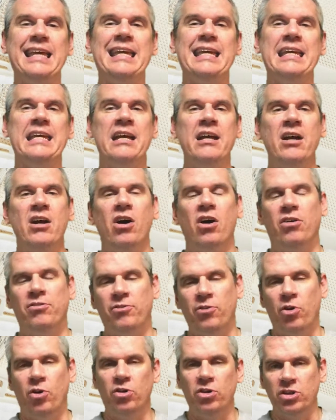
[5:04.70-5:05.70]
day
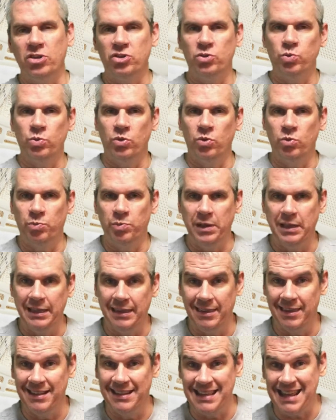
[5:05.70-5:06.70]
of August will
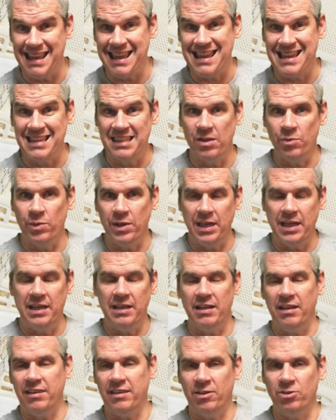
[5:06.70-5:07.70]
be the day that we
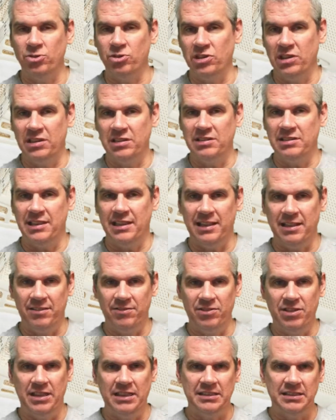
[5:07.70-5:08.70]
hit 1,000
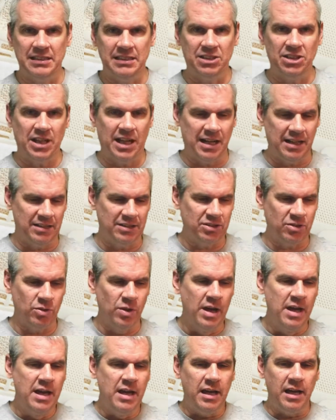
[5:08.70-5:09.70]
consecutive days at the channel.
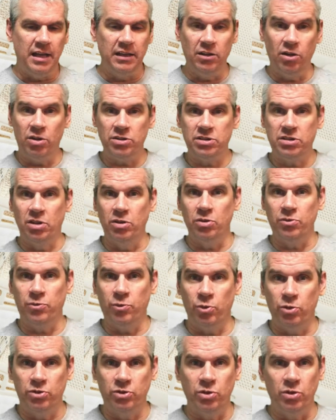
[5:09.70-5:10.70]
So lots to look
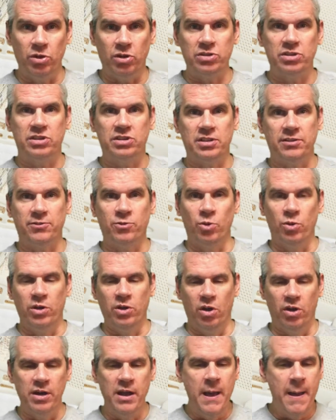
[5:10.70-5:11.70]
forward to, lots of stuff
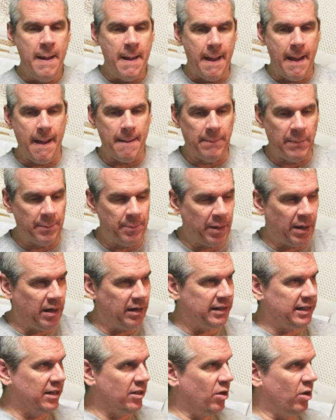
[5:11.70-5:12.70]
going on, but
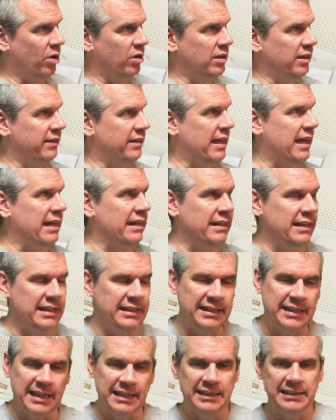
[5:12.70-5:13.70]
parking all of that and
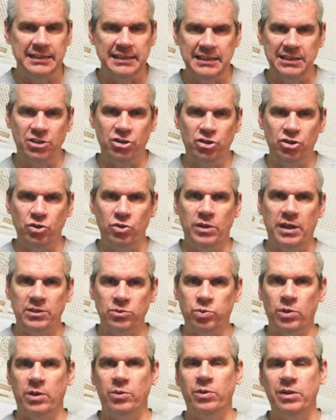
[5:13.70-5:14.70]
then getting to this shoe,
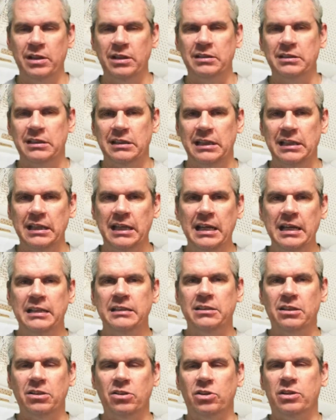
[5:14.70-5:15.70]
that's why we're here today,
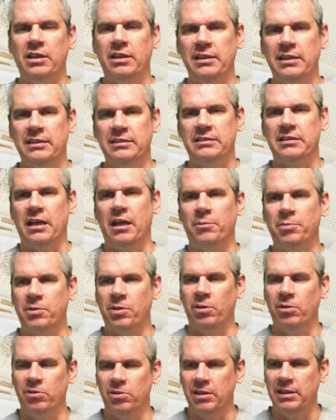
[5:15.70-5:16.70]
to look at this
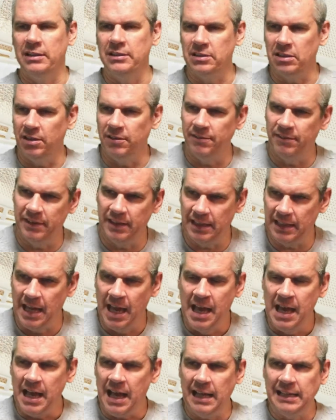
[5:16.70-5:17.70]
upcoming release of
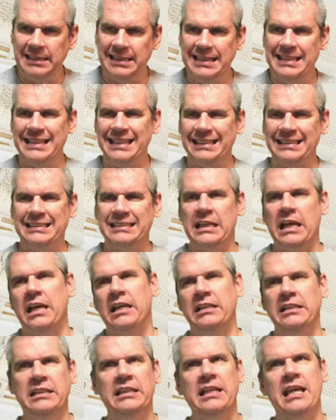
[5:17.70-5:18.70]
the Adidas
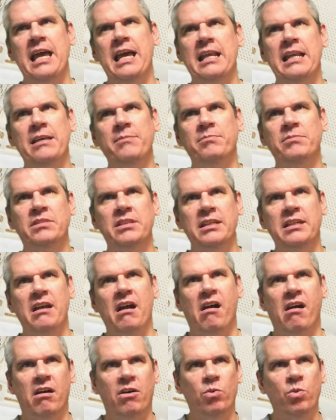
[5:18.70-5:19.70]

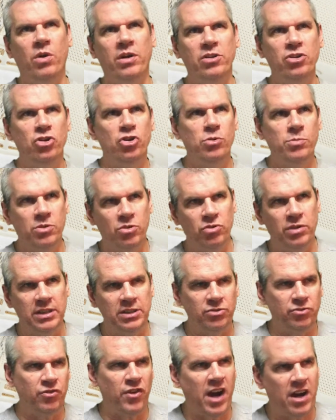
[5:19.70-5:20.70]
NMD R1 Human
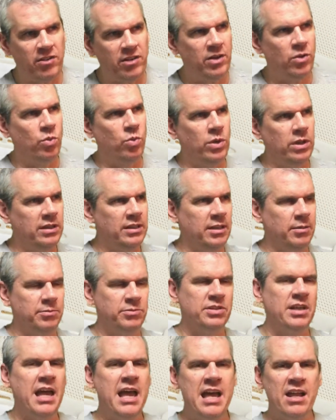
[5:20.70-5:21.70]
Race Pharrell
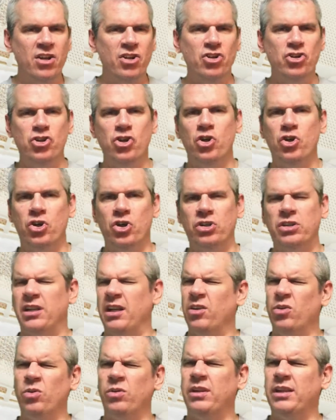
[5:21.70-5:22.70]
Williams N.E.R.D.
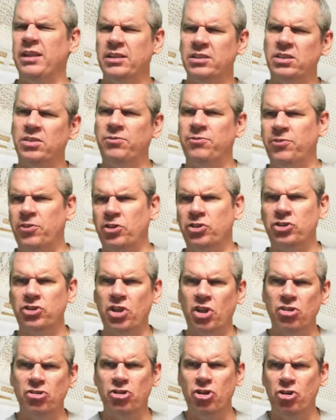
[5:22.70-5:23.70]
And I don't think it's the
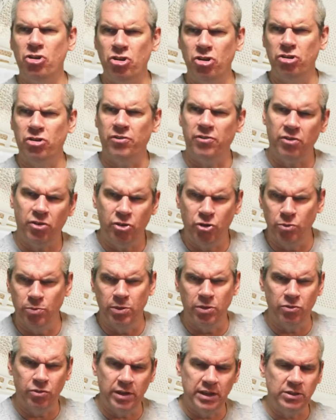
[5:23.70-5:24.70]
first N.E.R.D.
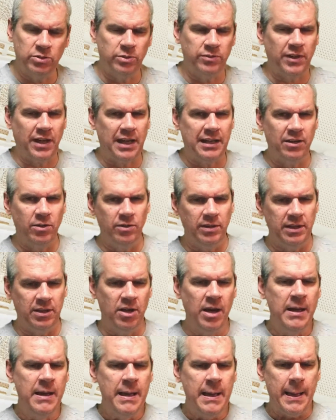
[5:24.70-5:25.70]
human race we've had out
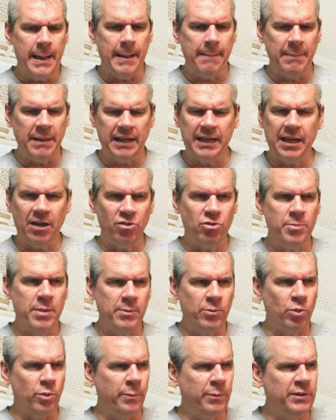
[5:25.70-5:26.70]
there. I can't
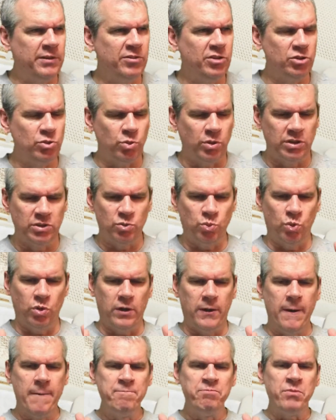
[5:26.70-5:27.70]
remember what previous ones
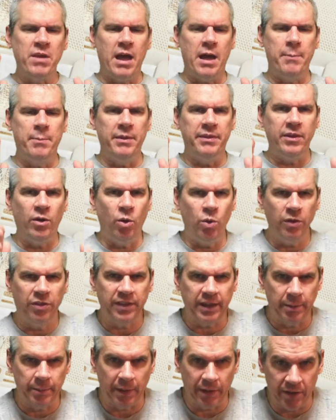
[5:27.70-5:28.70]
were, but the whole
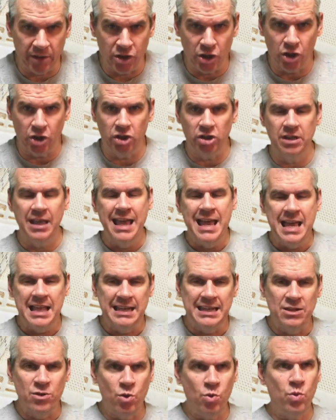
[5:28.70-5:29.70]
thing about the N.E.R.D.,
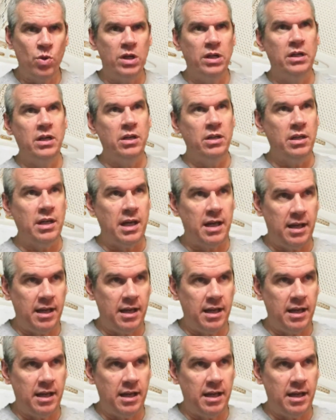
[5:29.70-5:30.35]
no one